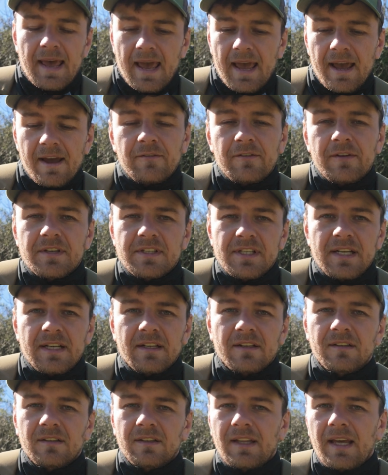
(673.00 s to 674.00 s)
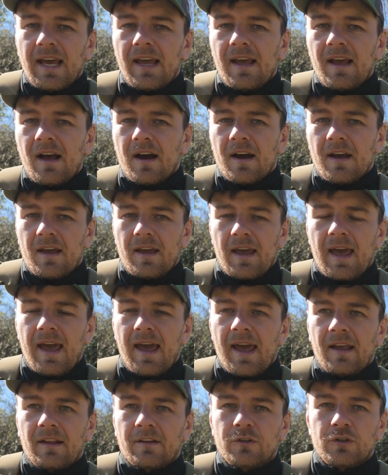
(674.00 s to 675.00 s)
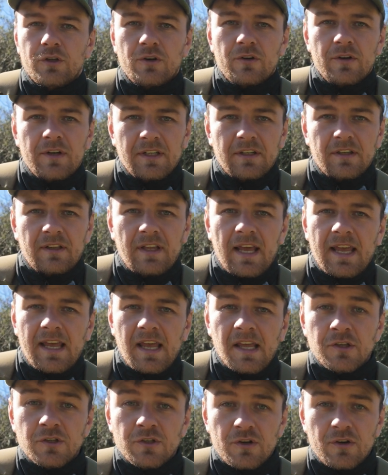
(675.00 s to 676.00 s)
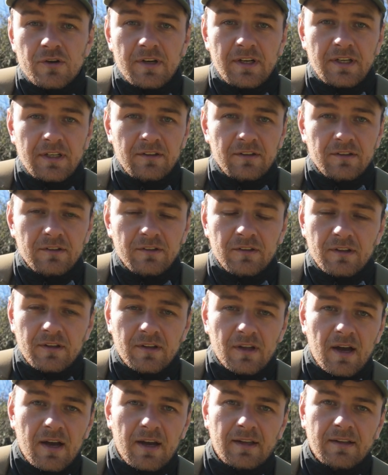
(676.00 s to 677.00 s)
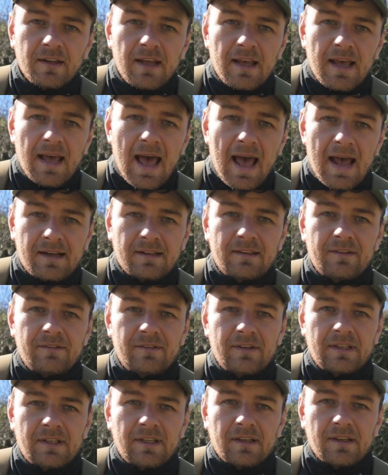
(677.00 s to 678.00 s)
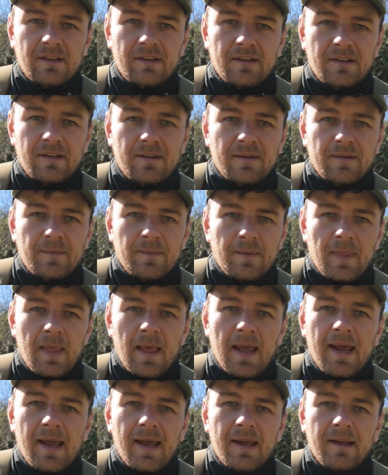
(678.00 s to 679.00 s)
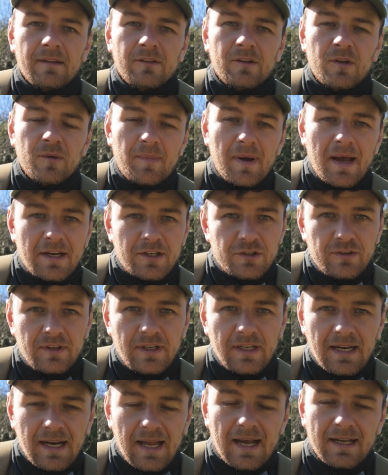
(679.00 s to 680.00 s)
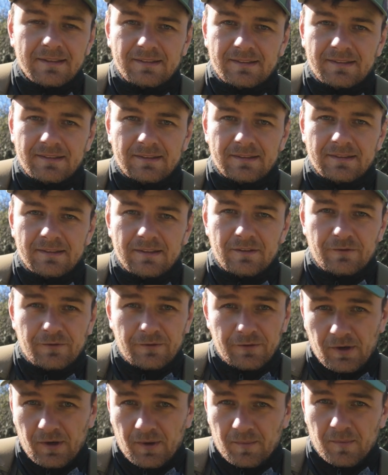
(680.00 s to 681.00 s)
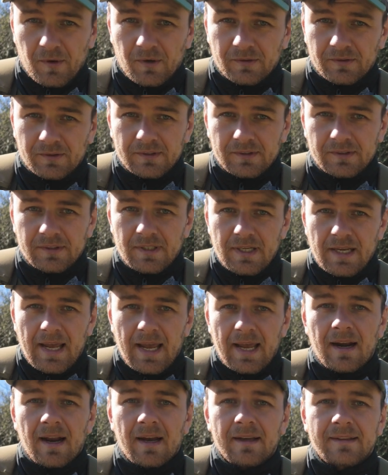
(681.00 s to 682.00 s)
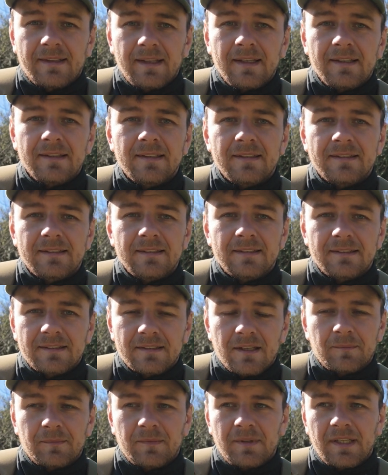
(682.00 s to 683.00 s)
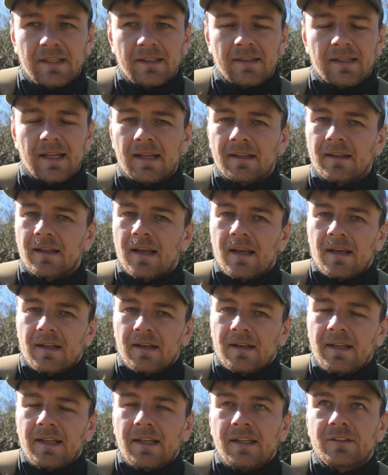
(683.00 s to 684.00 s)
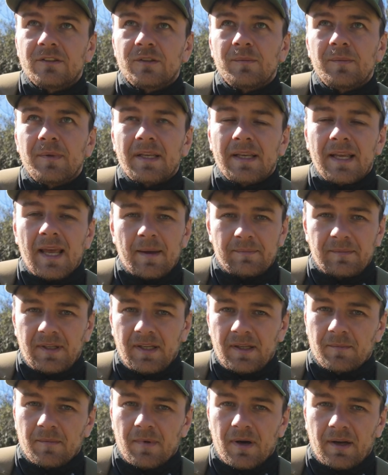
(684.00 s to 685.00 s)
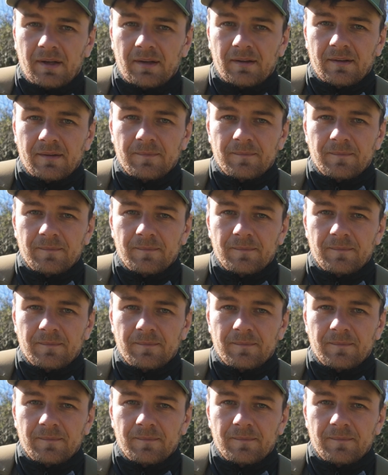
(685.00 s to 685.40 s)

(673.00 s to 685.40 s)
Every single day I had during the day and during the night activity, and the battery lasted for a month, and I think this is something that needs to be kept in mind.